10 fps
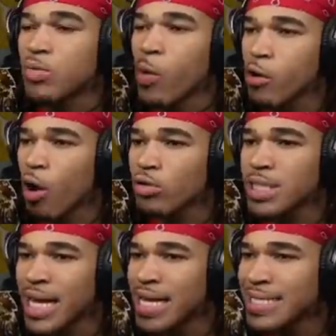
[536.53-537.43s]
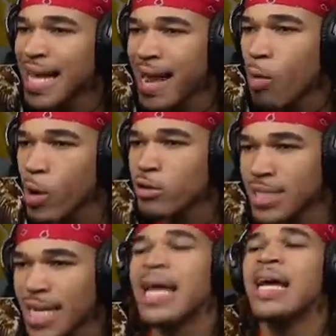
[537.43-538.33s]
weirdo shit. He's saying weird.
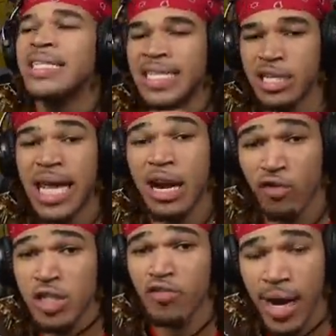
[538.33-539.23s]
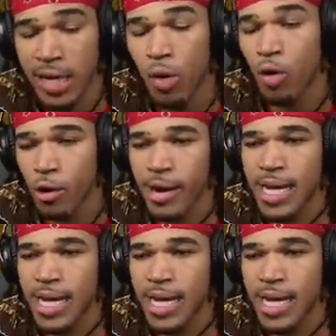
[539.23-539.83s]
Shit. She should get a restraining order against